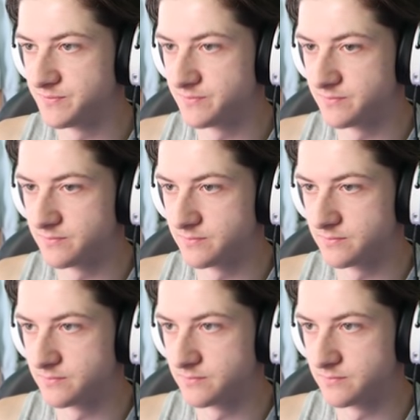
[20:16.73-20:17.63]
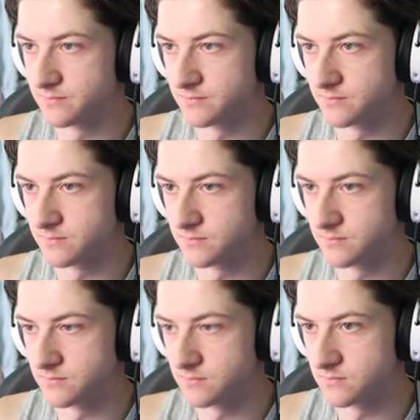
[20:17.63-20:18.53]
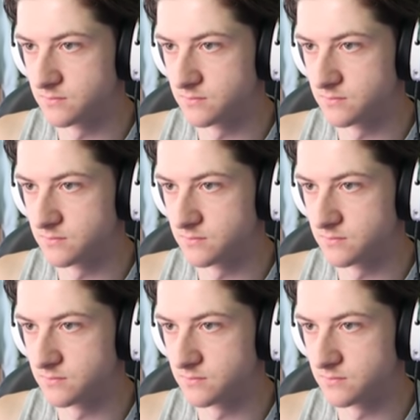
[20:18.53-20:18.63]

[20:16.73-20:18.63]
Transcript: (no one is talking)